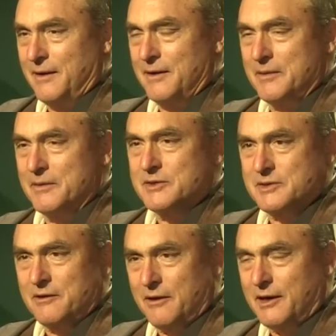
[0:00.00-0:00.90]
Uh,
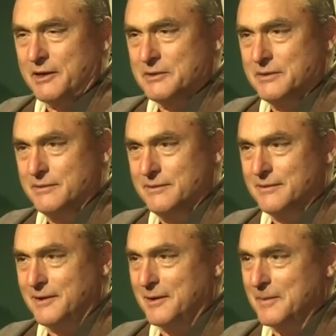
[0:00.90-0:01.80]
there's a lot
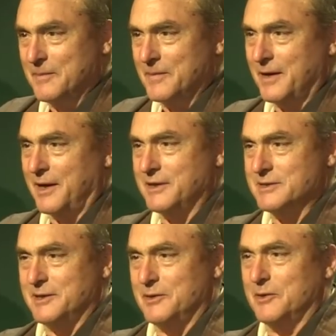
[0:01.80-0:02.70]
um, I
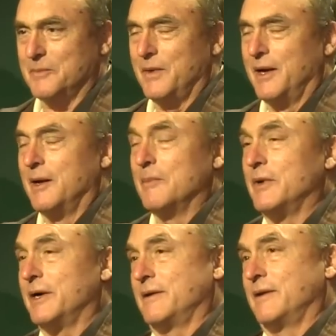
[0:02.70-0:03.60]
could tell you.
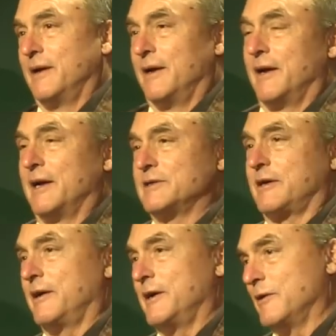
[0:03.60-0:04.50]
But as a
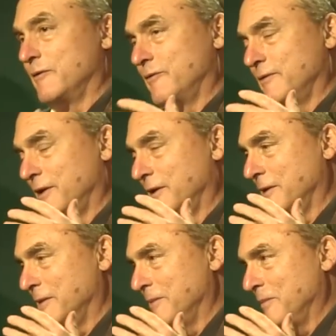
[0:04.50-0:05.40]
kind of
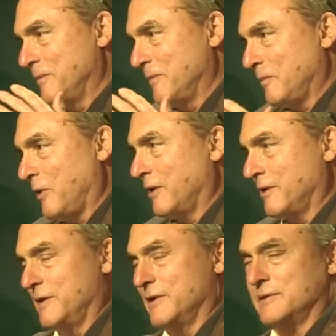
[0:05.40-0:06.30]
um,
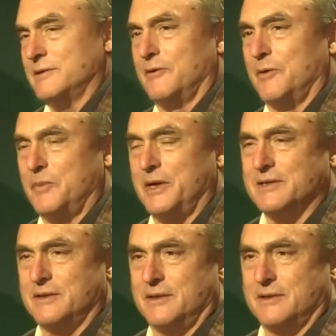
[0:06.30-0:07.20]
part of this or a
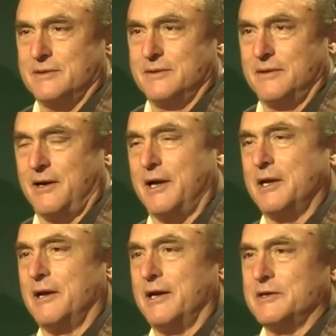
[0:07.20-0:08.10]
piece of this,
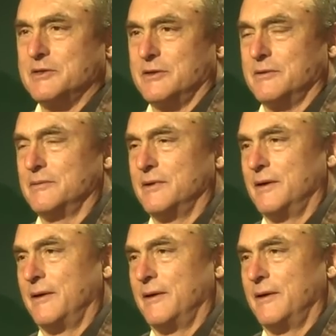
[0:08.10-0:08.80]
I'd like to,